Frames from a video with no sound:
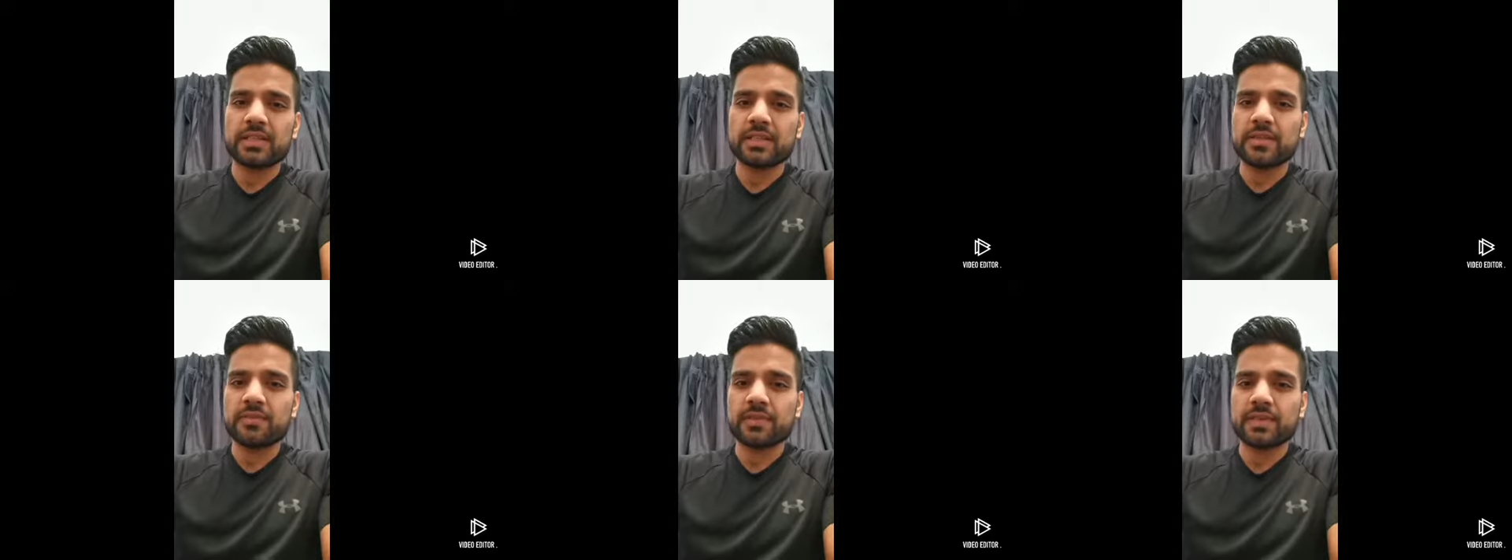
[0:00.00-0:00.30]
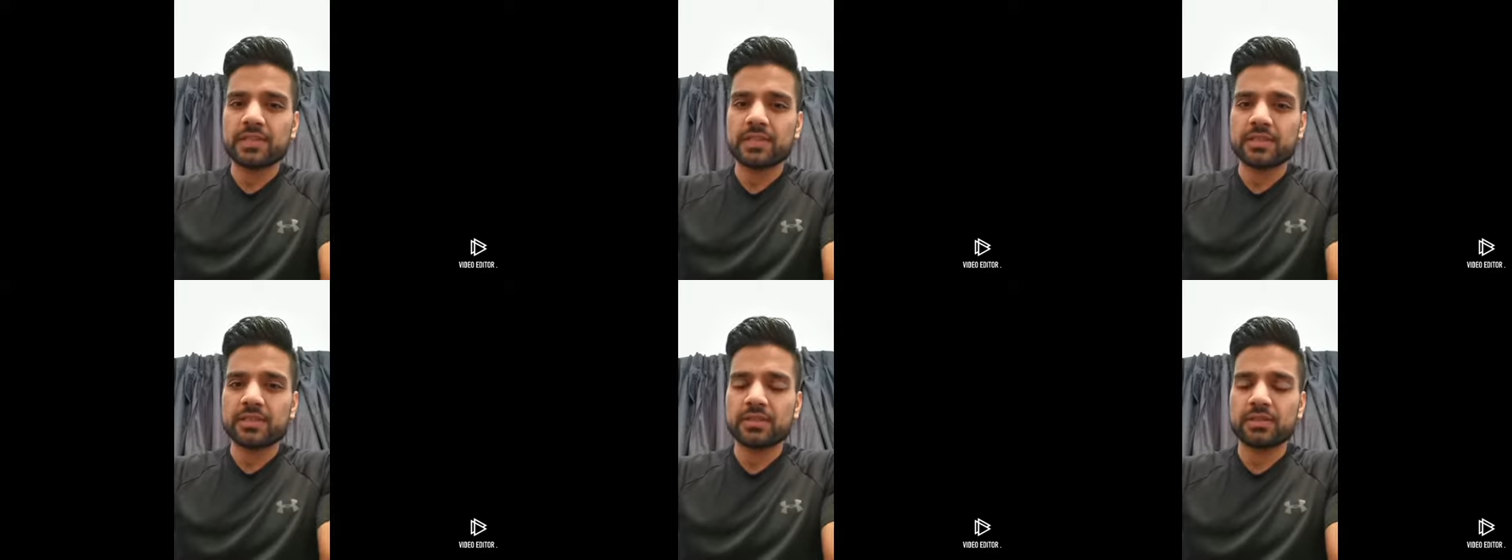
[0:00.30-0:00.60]

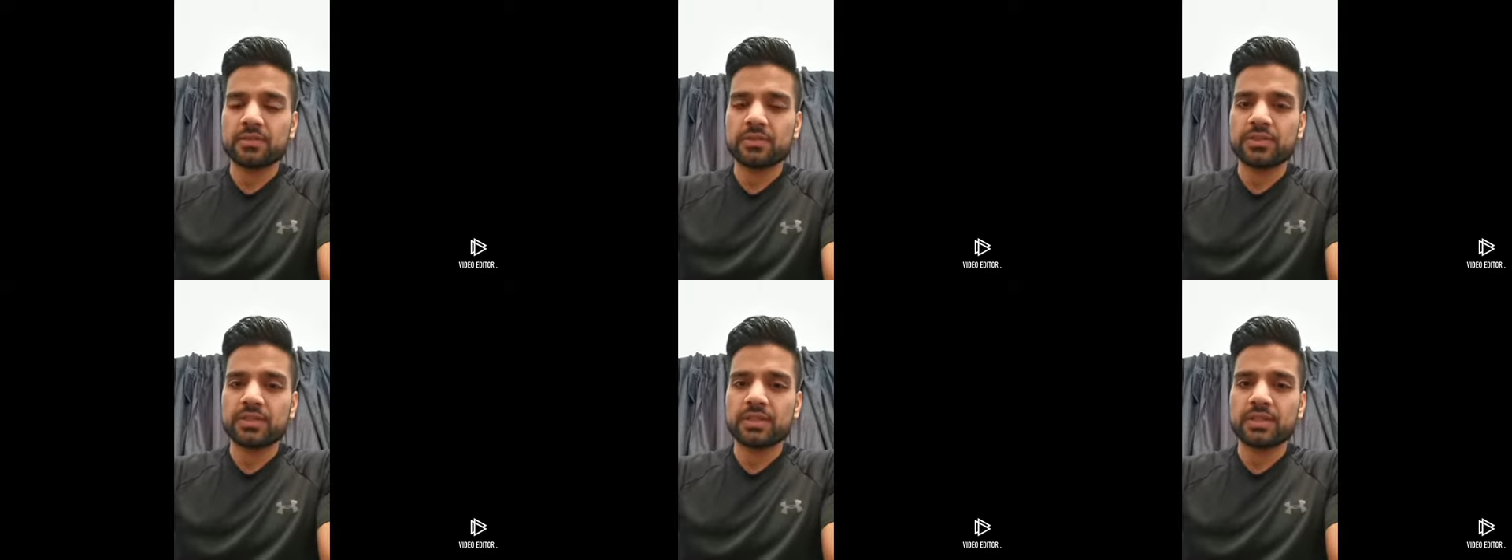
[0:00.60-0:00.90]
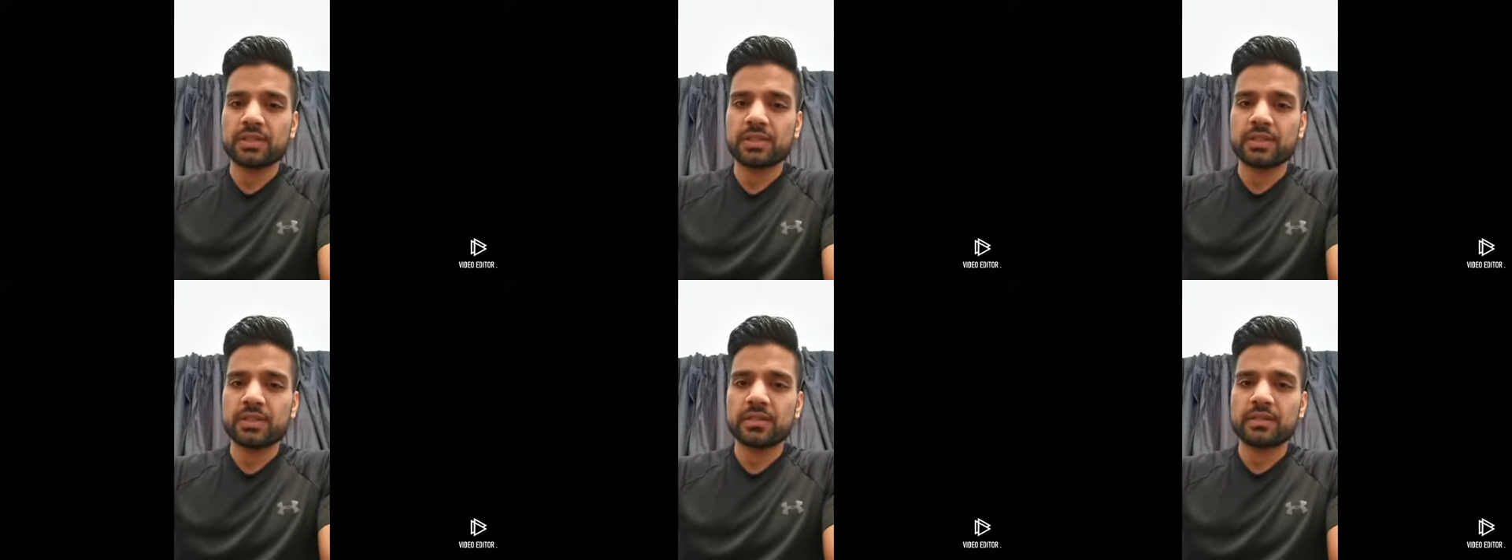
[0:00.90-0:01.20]
different
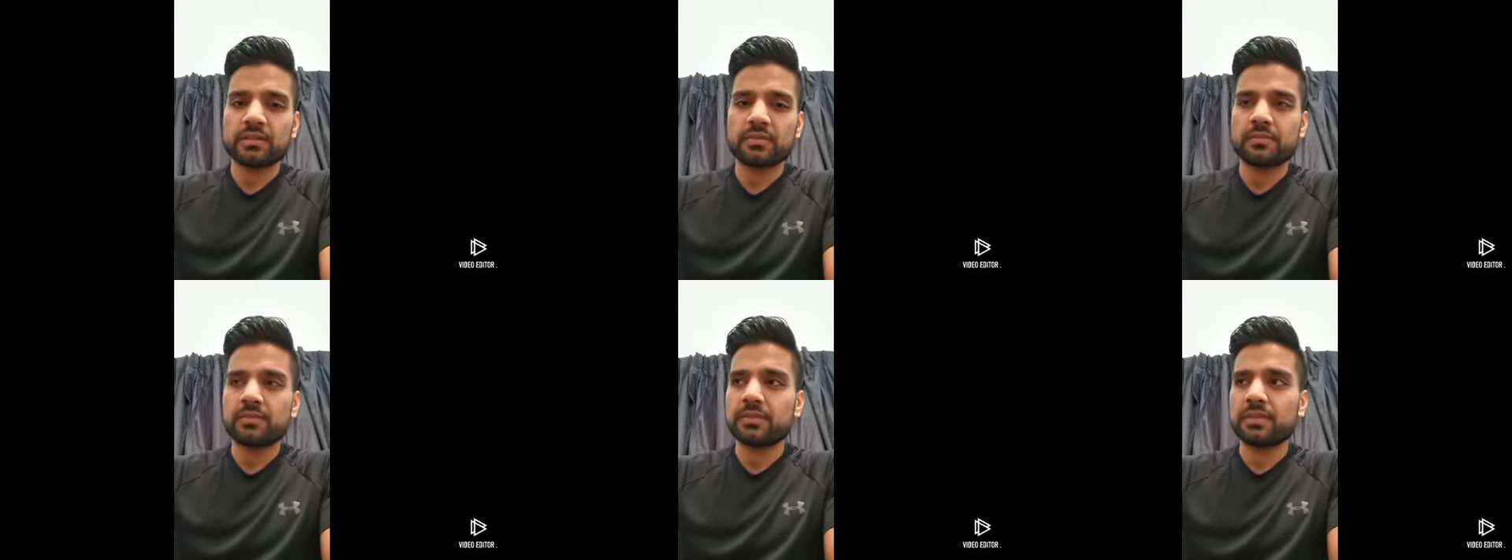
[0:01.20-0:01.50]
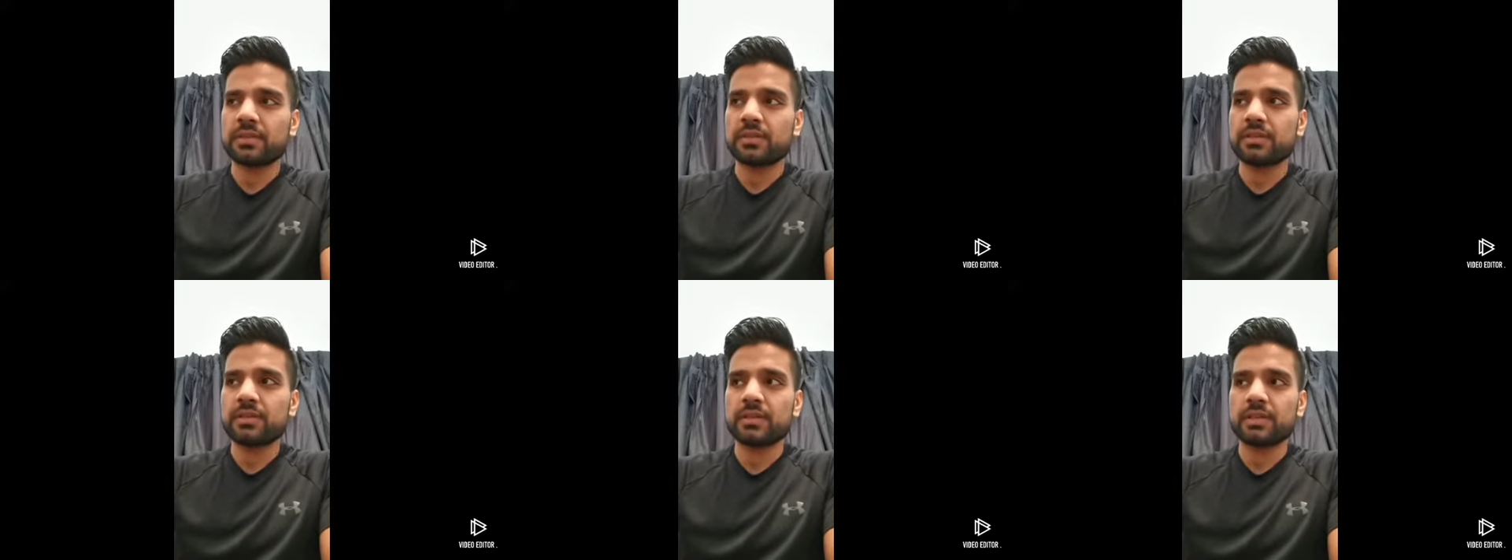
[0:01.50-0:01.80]
solution, like
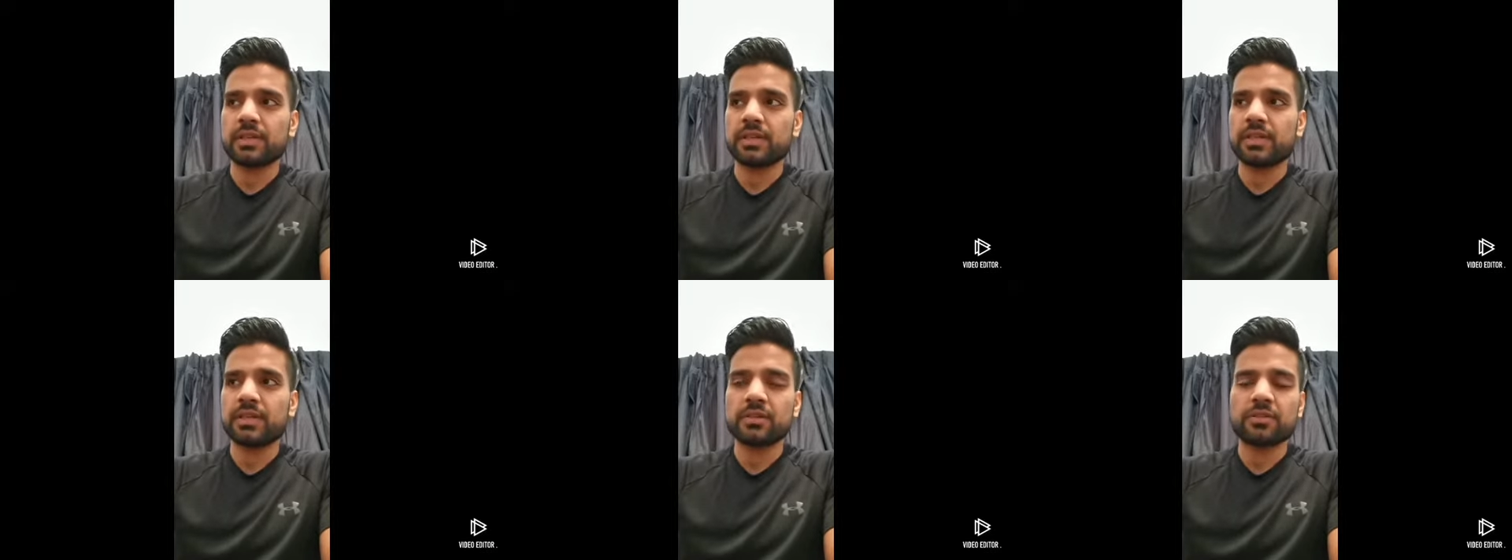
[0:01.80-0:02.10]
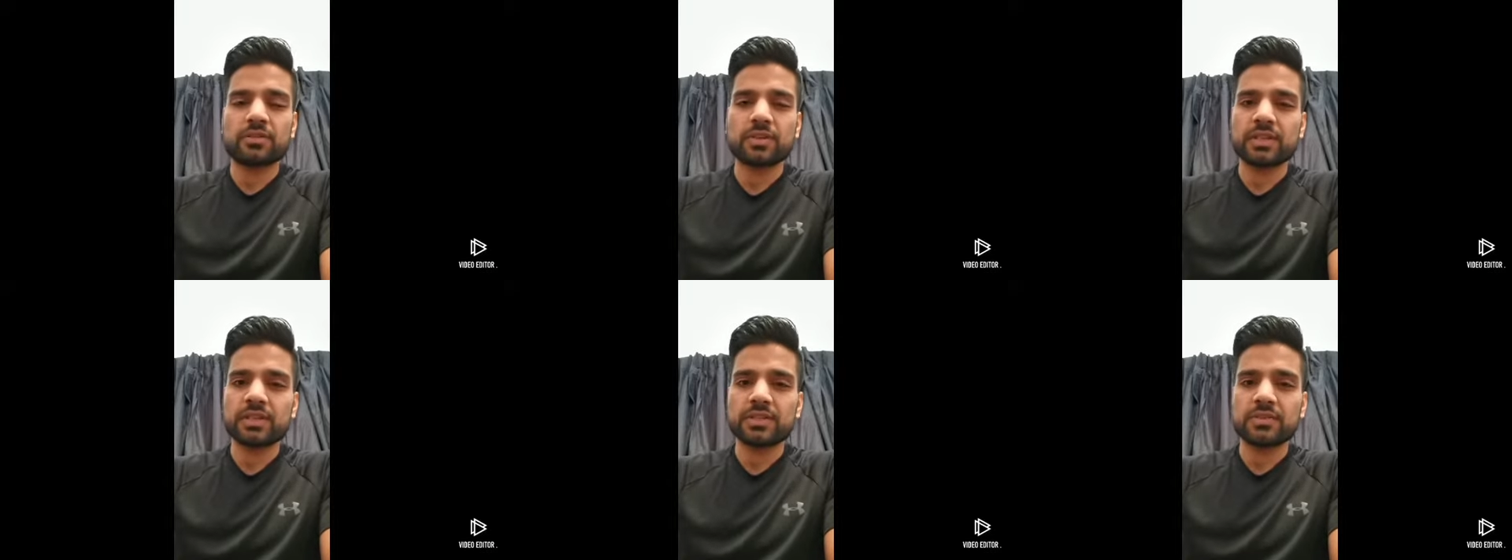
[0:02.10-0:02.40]
in
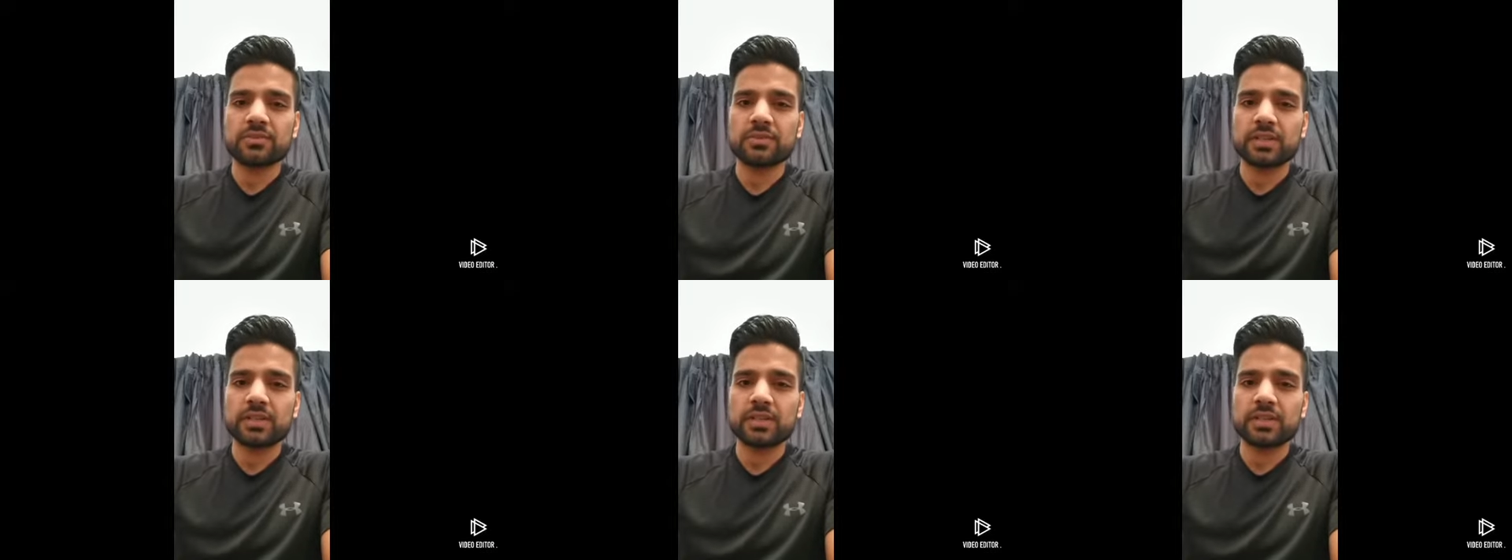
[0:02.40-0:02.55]
accordance